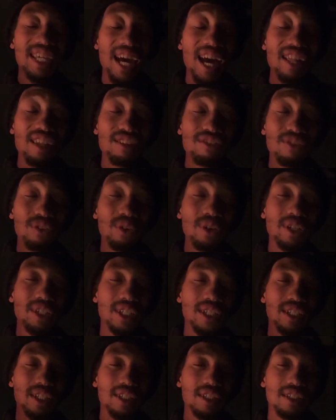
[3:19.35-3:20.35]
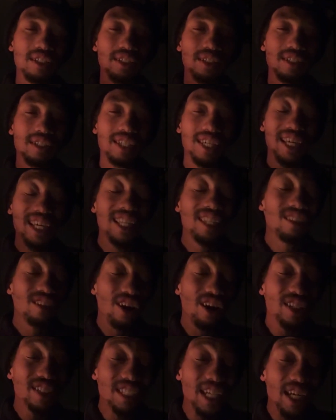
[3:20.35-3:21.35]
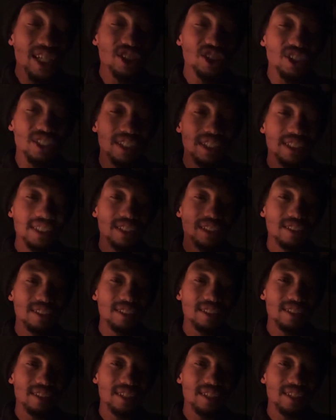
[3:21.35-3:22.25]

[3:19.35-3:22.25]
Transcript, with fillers: California, in Los Angeles,